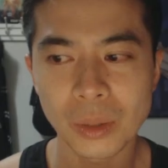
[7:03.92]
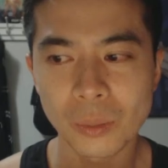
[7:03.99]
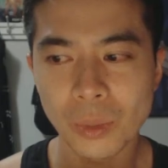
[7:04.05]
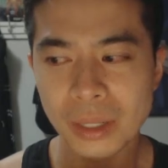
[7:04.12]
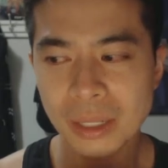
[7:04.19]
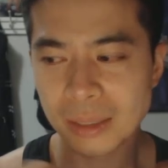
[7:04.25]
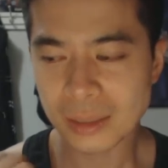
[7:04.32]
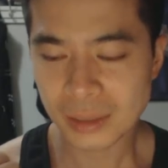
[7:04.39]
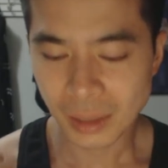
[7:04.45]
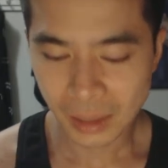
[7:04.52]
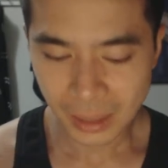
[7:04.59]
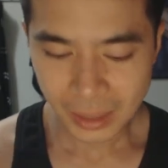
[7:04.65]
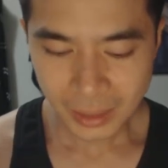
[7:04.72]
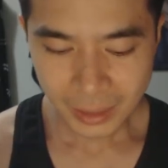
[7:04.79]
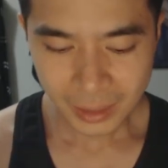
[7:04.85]
we went
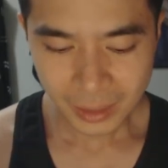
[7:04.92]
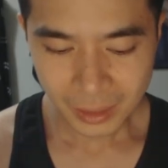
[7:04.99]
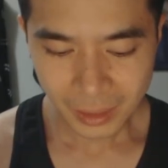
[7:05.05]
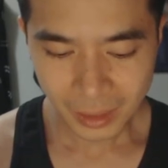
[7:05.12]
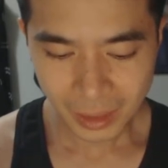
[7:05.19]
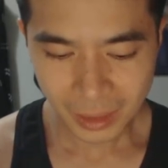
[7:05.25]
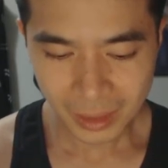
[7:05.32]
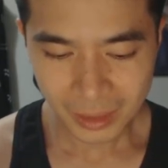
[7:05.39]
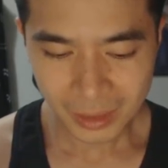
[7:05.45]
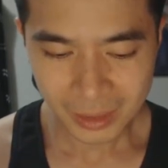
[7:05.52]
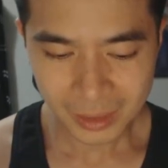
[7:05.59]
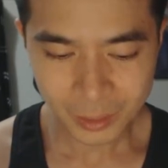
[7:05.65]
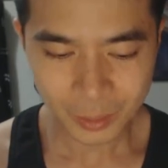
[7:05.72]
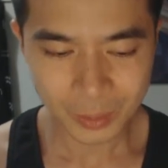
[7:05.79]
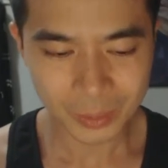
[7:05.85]
inside
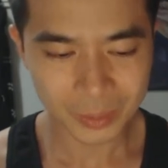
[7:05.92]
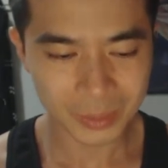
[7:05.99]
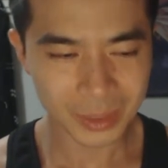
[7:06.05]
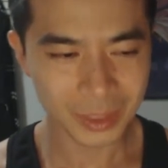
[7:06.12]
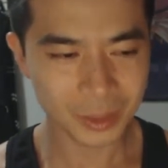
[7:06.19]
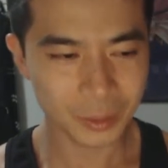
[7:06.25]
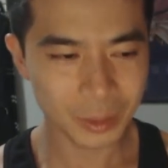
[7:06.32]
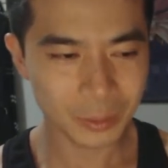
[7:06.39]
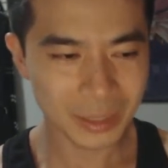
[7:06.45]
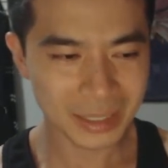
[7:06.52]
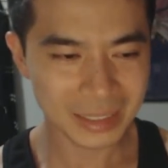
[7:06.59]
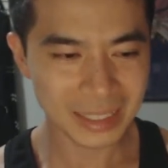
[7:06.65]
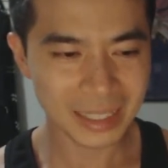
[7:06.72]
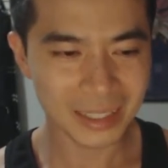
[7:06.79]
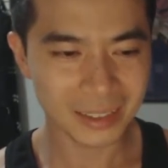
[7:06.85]
and, you know, we
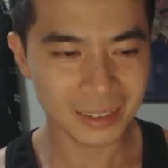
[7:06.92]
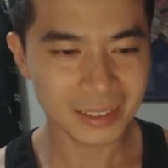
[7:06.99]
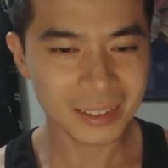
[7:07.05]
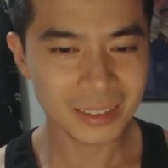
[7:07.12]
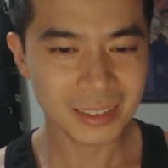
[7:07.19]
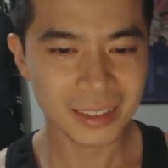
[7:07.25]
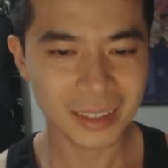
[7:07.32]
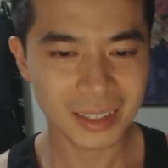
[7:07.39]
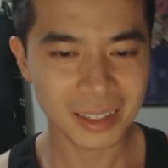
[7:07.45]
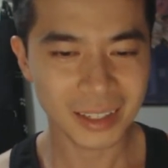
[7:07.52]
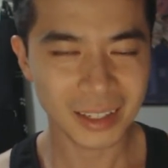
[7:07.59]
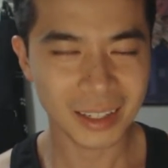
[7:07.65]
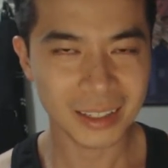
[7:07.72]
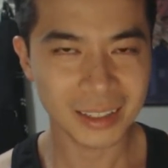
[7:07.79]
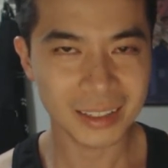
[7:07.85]
went down
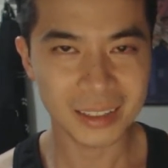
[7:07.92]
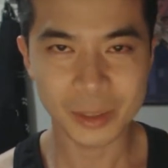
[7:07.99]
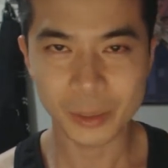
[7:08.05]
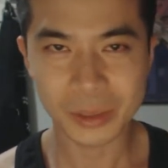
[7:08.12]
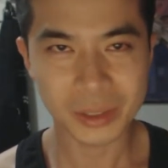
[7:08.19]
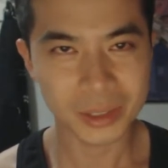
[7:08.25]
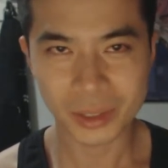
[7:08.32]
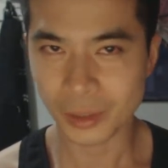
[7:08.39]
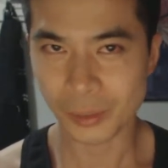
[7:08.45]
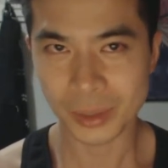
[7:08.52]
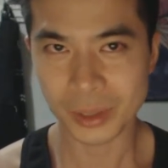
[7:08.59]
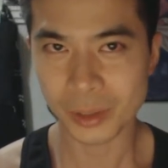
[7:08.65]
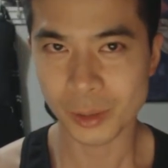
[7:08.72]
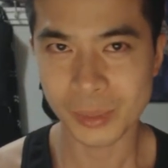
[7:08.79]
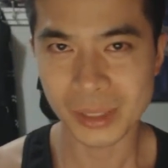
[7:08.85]
and it was
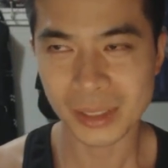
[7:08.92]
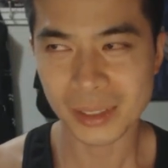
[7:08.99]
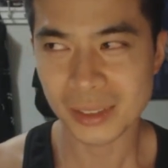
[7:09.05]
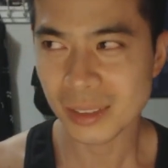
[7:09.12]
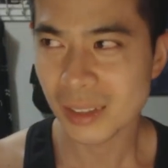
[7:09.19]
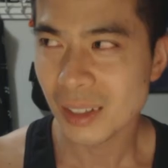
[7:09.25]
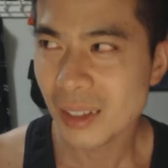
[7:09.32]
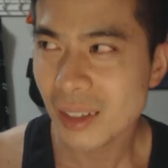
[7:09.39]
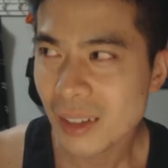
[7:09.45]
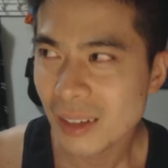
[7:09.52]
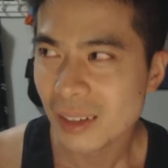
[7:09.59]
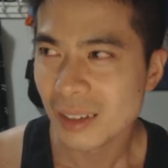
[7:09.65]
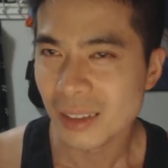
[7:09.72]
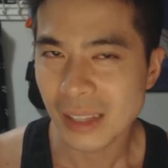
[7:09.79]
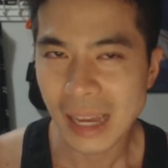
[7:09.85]
surreal because
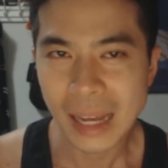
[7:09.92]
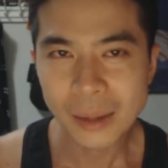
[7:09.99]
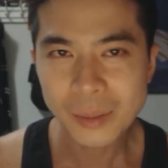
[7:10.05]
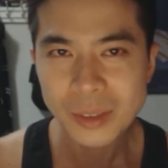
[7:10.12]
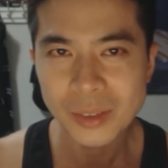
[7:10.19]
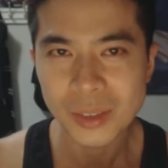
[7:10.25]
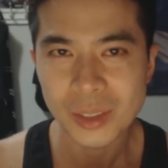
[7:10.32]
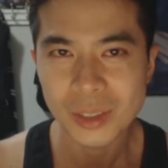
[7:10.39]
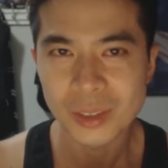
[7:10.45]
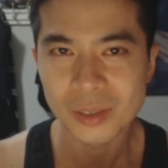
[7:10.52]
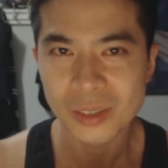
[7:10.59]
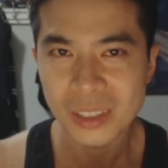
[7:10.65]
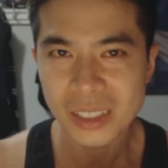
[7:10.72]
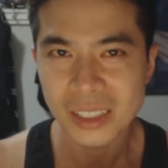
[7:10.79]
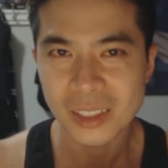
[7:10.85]
the atmosphere was
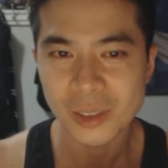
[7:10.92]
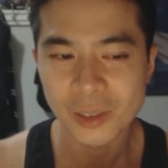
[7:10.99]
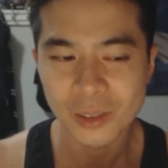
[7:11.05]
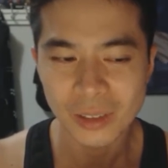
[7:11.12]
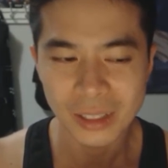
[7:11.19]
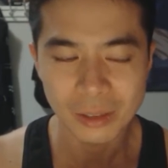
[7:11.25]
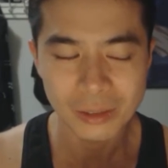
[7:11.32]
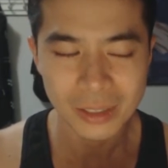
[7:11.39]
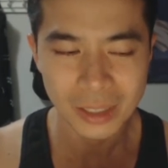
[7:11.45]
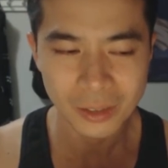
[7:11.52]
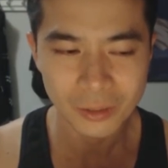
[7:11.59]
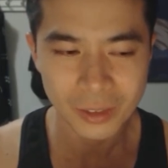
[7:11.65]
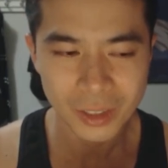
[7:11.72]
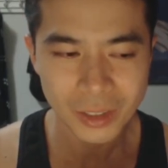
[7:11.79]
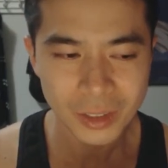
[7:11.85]
really cool. It was
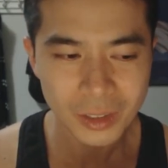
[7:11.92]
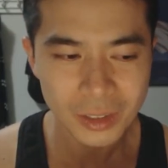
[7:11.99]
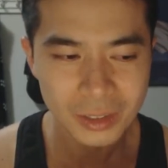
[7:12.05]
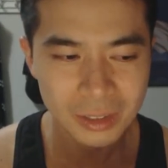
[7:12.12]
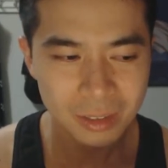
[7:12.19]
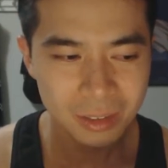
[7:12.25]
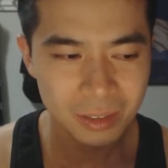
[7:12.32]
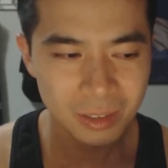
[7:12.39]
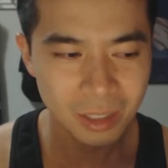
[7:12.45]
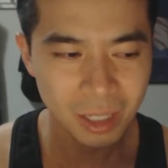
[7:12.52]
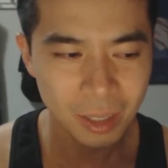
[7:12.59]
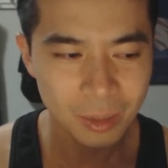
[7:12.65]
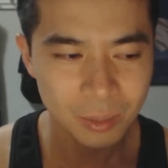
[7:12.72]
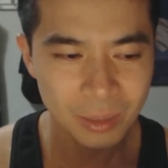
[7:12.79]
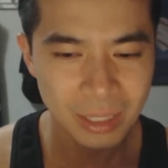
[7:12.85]
like, you know, there's
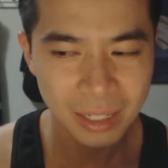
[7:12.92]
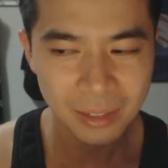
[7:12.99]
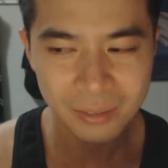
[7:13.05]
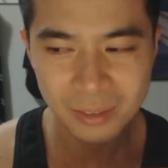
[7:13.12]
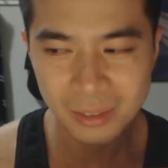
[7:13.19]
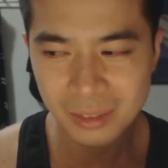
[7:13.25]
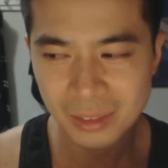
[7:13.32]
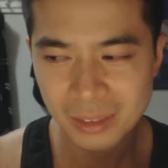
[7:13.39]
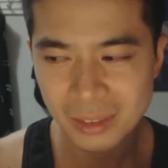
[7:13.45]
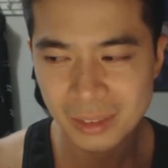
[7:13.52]
times when you have